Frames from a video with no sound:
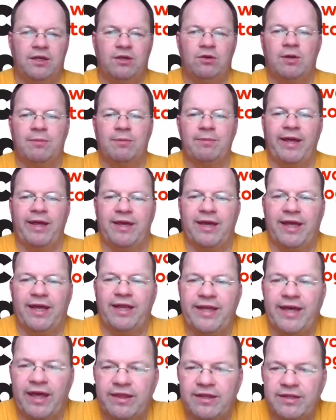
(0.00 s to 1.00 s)
you can make
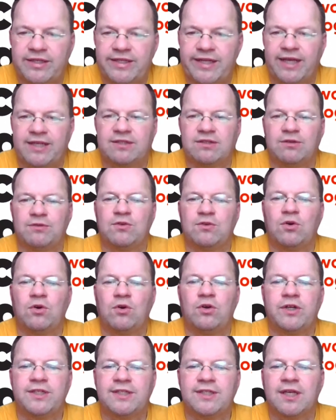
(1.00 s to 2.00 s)
any other text, of
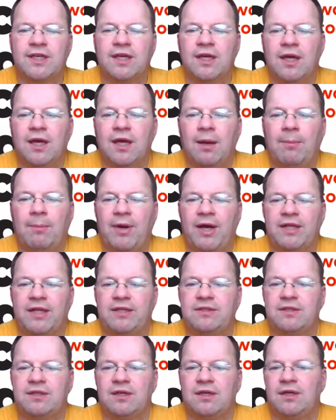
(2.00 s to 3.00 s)
course,
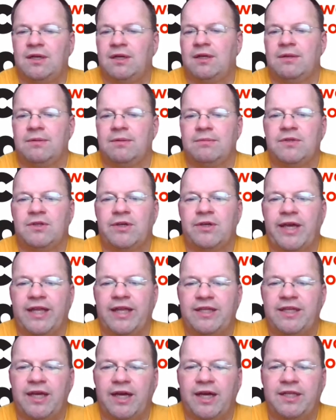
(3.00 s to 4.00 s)
but you
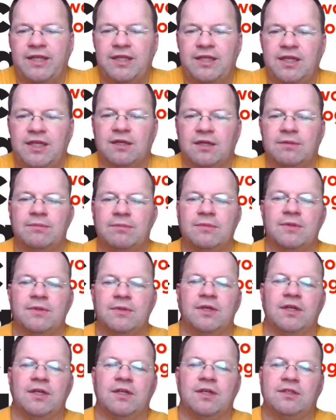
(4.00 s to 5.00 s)
get the idea.
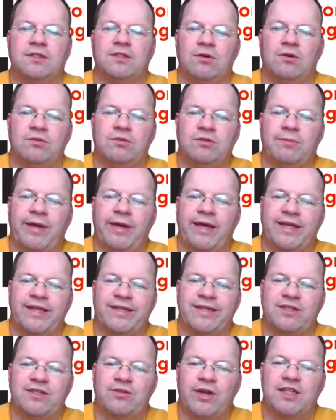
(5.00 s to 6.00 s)
So to make
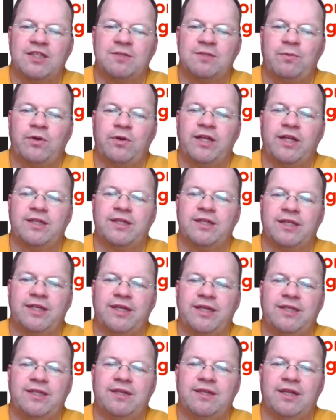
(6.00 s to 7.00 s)
it transparent and
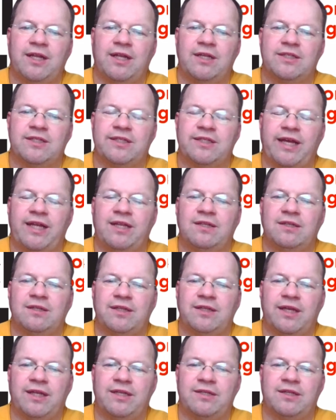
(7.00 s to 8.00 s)
easier to
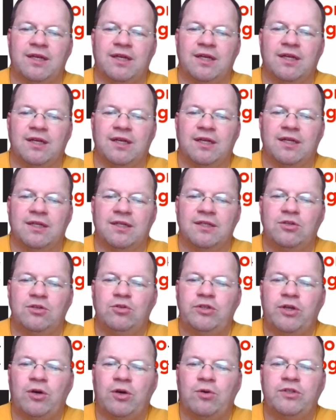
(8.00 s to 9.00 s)
understand that
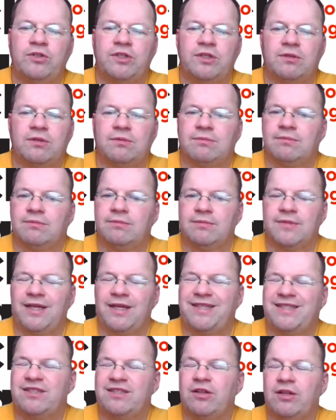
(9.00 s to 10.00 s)

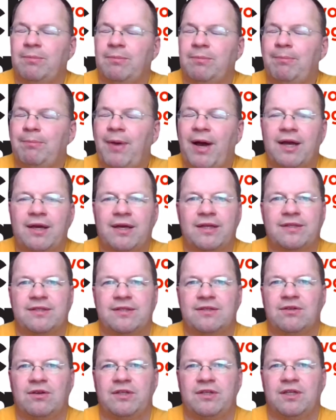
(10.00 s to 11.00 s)
it's not a bug,
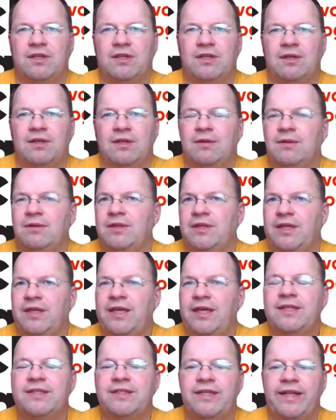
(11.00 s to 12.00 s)
it's not an
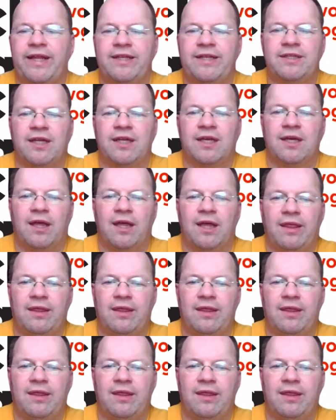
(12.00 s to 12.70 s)
incident